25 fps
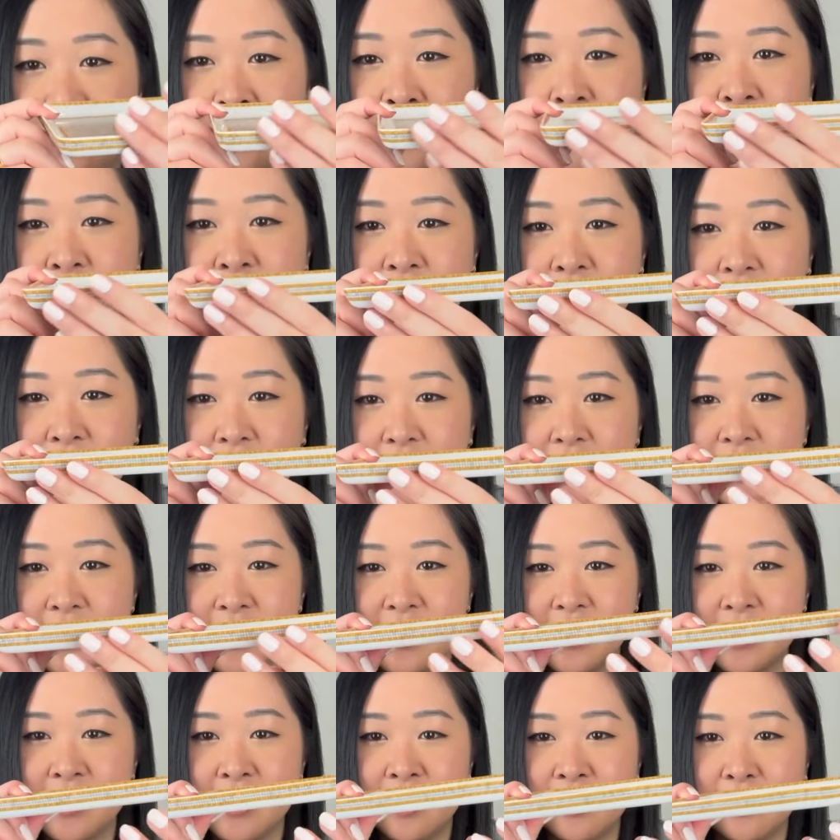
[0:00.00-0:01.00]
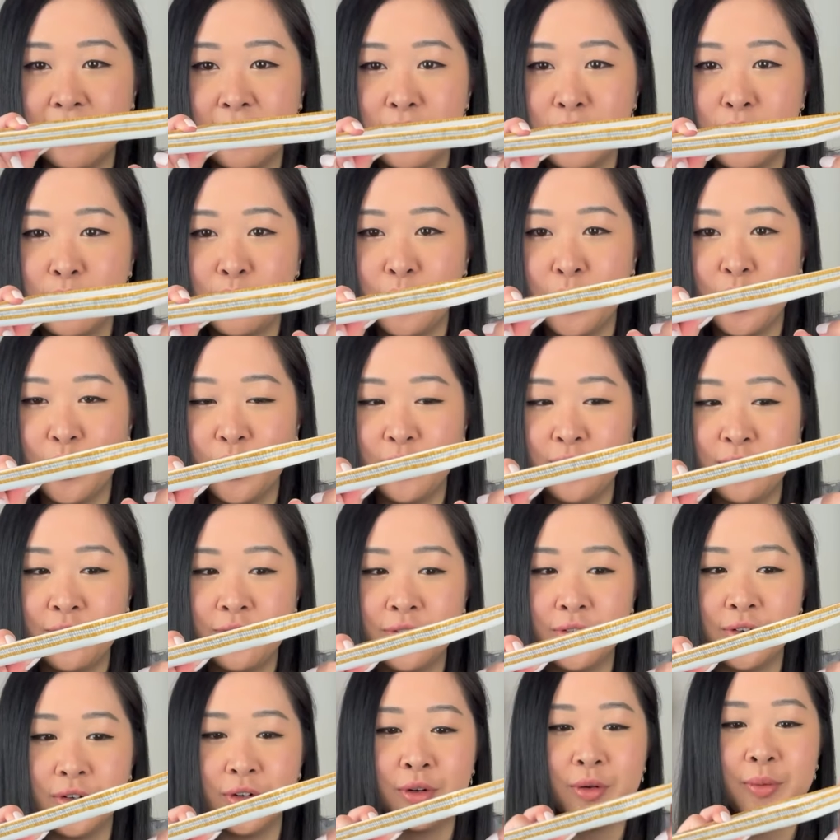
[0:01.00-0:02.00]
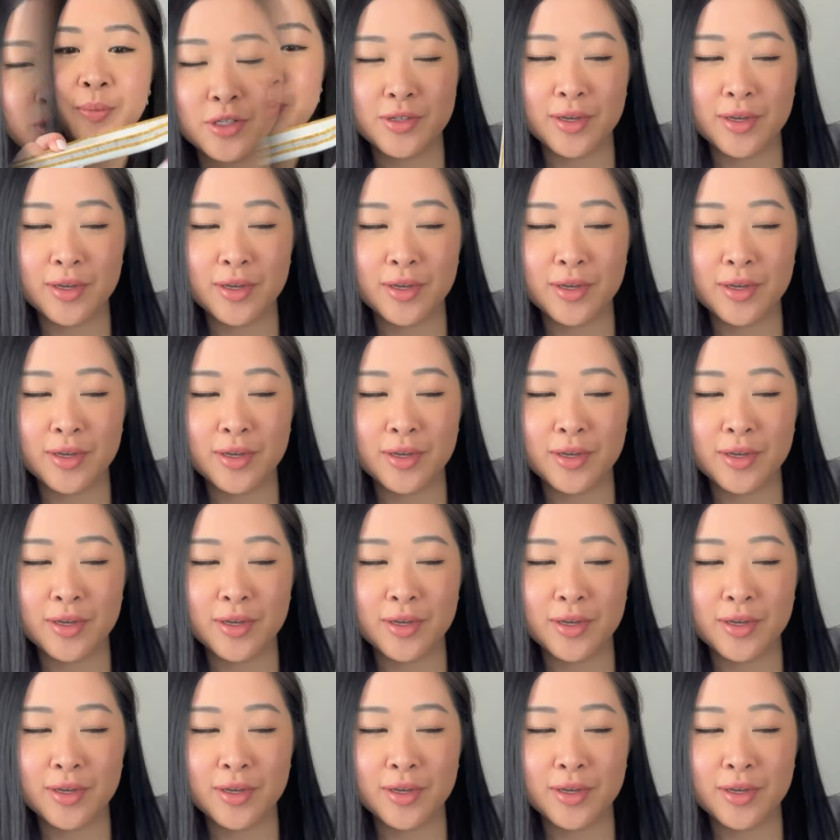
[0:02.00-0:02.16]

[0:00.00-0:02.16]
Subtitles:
So that detail is beautiful.